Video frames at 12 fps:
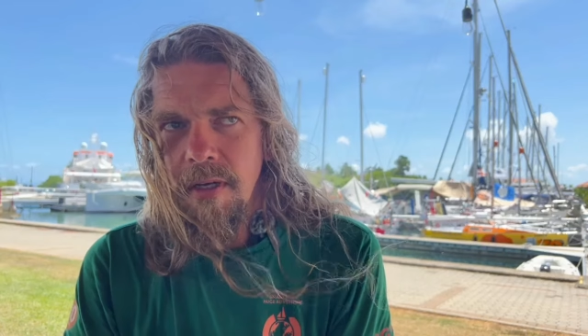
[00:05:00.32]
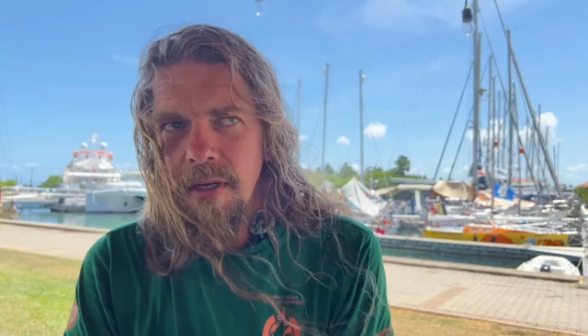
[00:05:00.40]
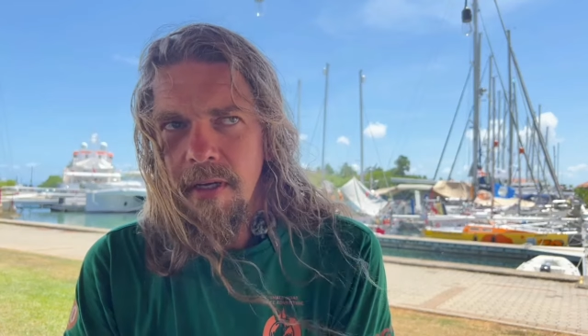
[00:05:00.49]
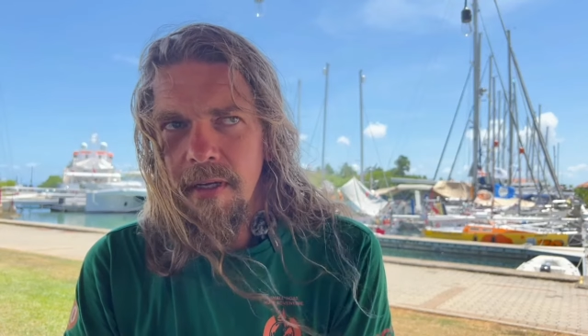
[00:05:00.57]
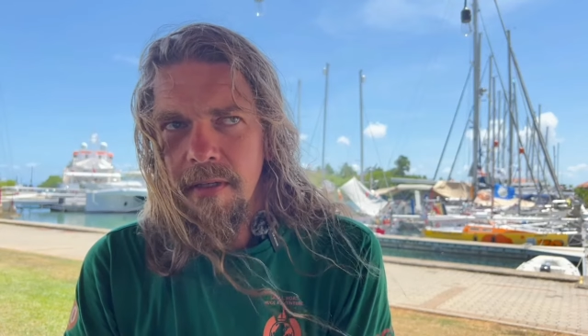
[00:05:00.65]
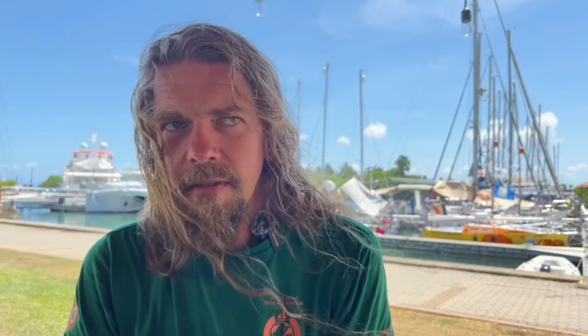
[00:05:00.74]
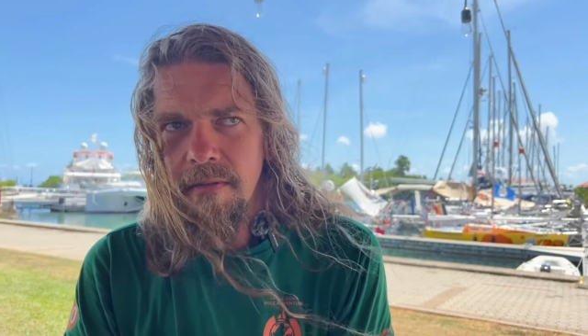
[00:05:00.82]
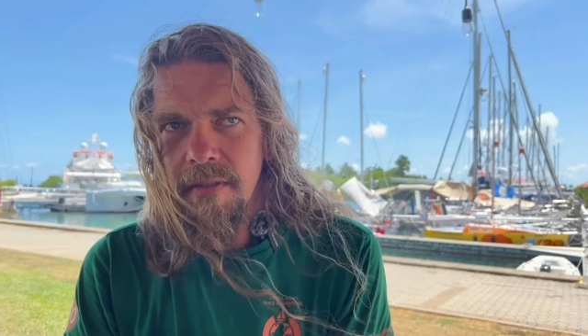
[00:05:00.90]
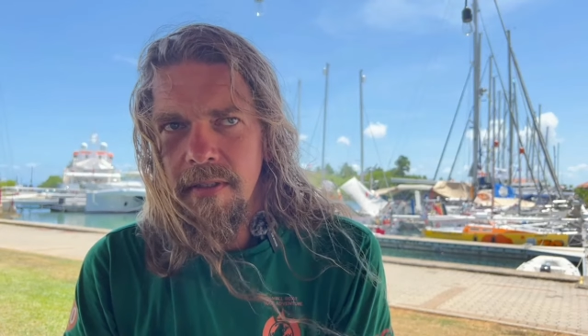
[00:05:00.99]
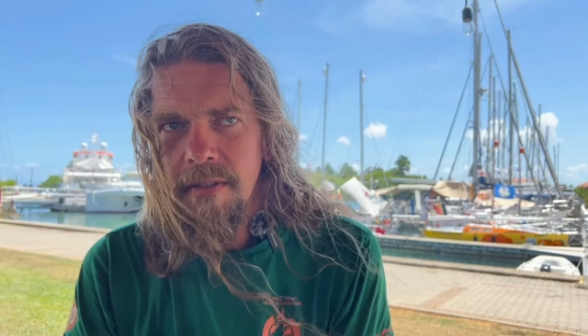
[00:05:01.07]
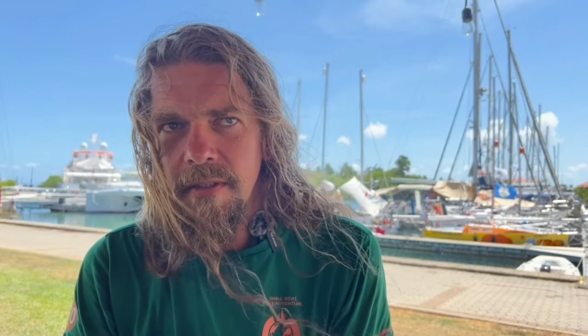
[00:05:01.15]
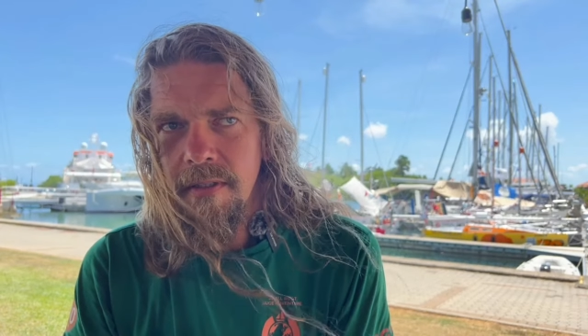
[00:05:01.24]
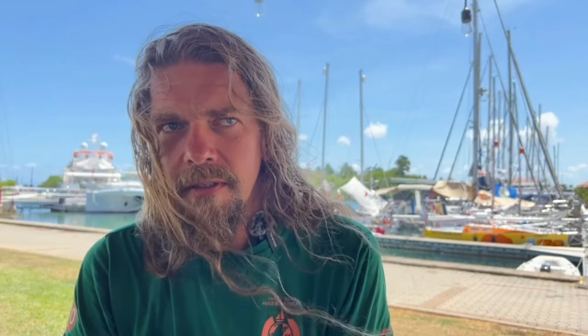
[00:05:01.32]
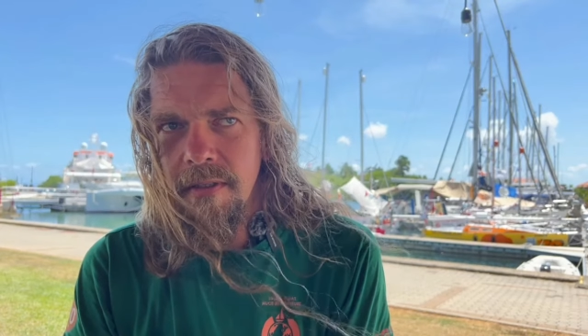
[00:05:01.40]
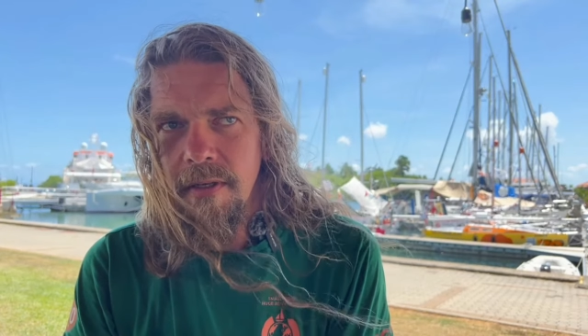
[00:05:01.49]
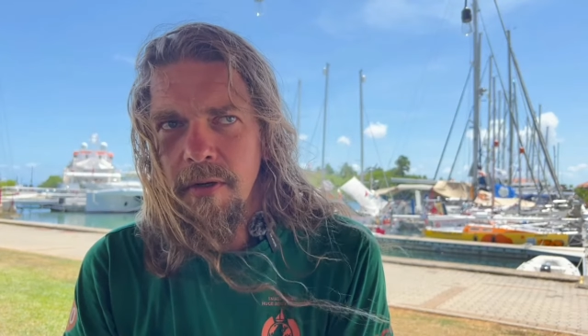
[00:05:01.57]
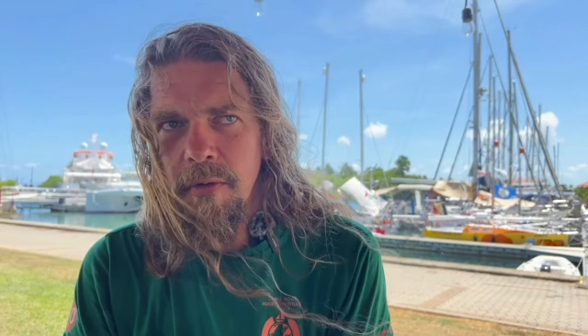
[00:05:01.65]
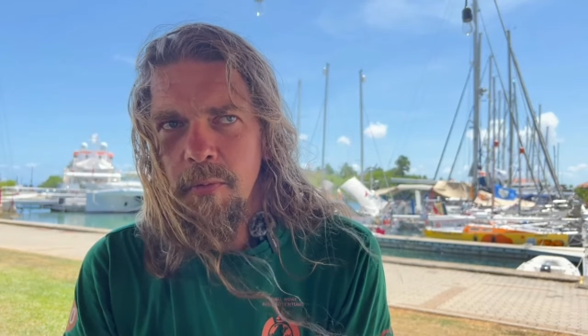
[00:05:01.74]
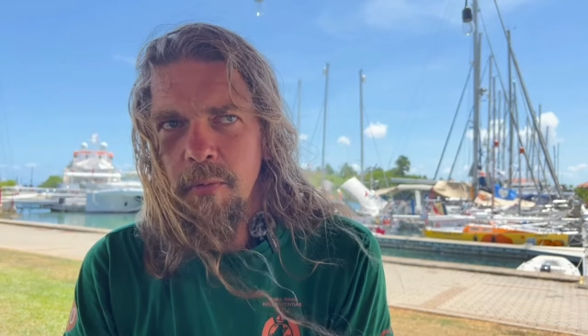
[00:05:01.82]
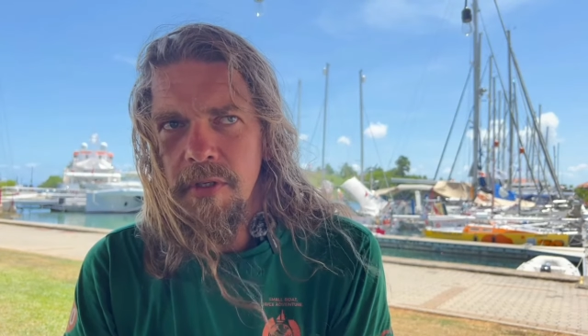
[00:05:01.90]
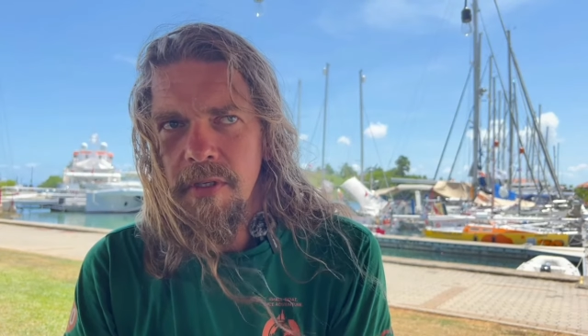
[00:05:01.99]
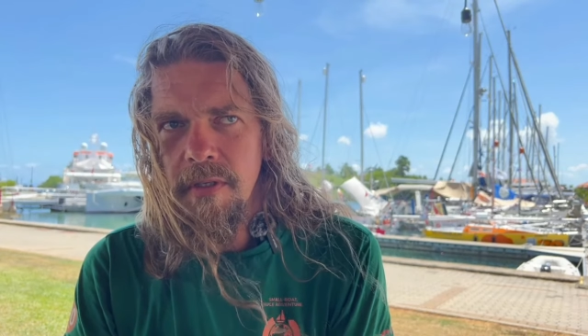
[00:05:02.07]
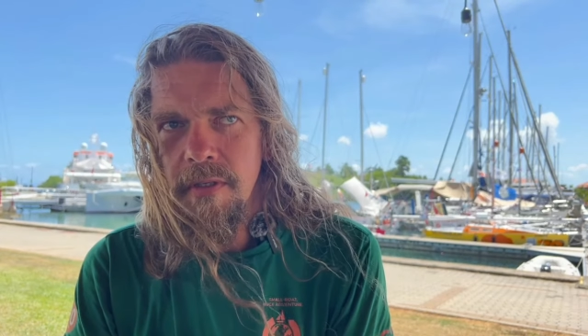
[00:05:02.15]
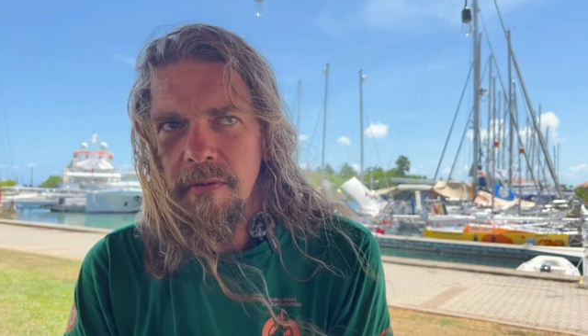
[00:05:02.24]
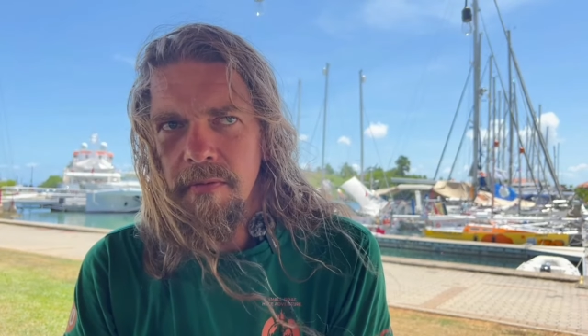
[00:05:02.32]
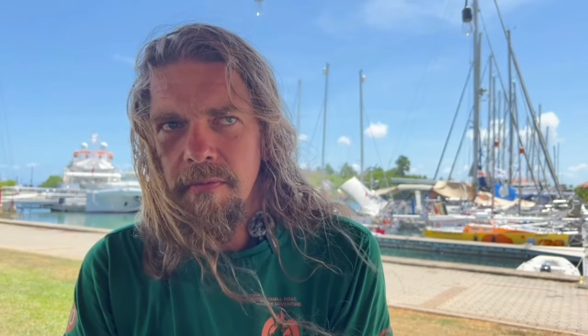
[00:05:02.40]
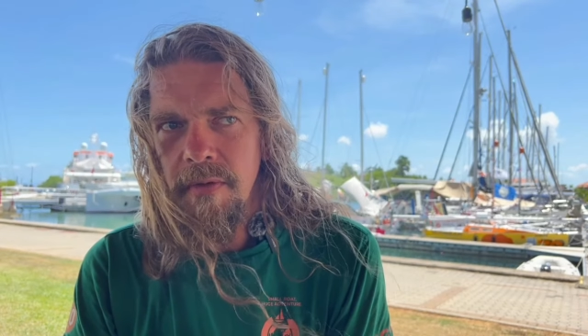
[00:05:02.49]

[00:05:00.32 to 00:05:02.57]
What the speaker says: I know it was a